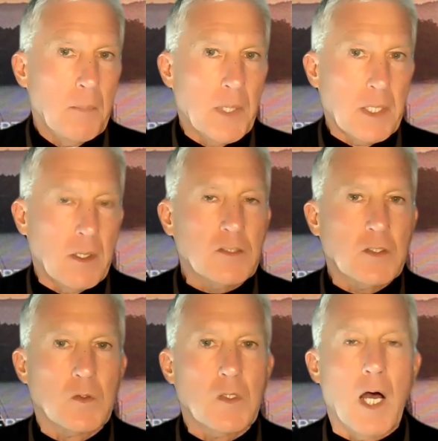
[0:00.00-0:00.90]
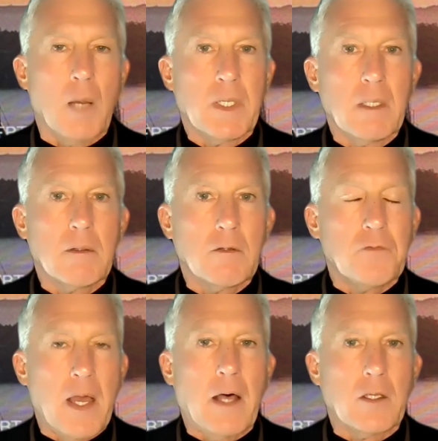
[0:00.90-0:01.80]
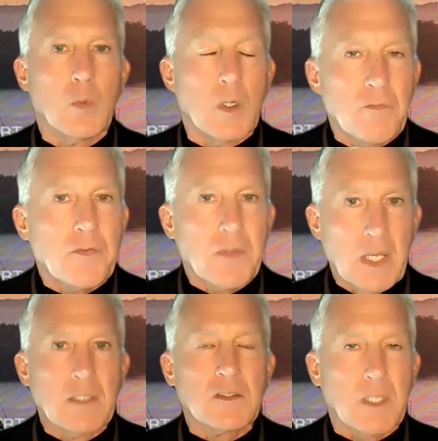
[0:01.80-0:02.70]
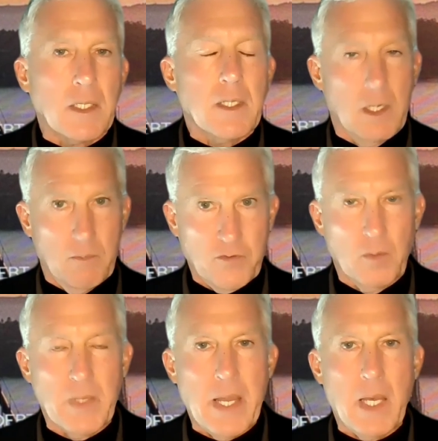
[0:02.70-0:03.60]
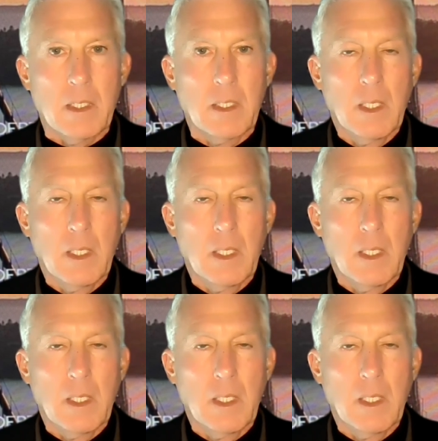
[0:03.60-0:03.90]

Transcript: but it also taught me the value of things that come from that.